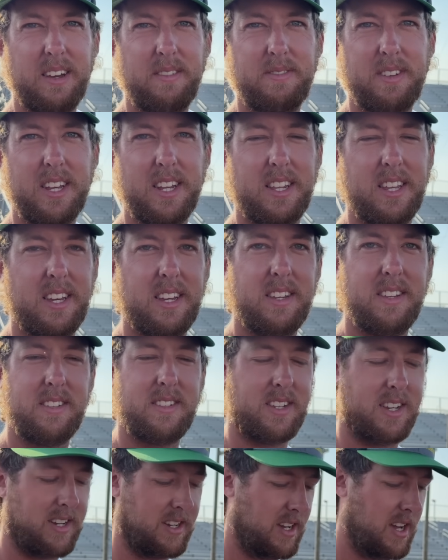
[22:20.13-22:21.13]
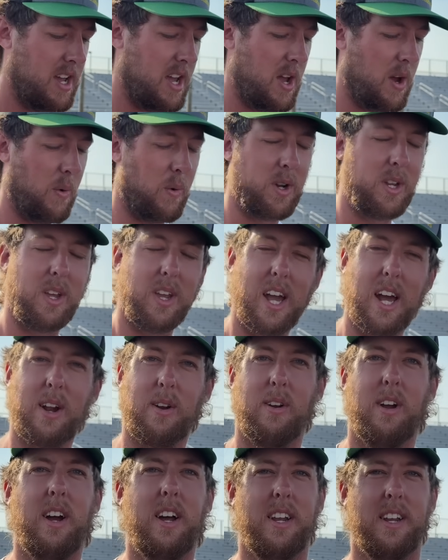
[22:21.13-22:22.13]
Lifted. So, what do you got to
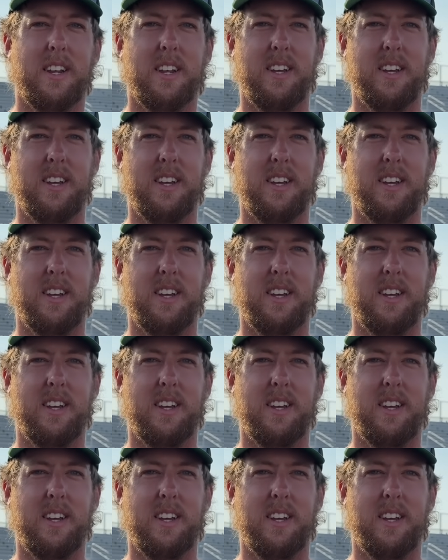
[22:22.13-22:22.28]
run?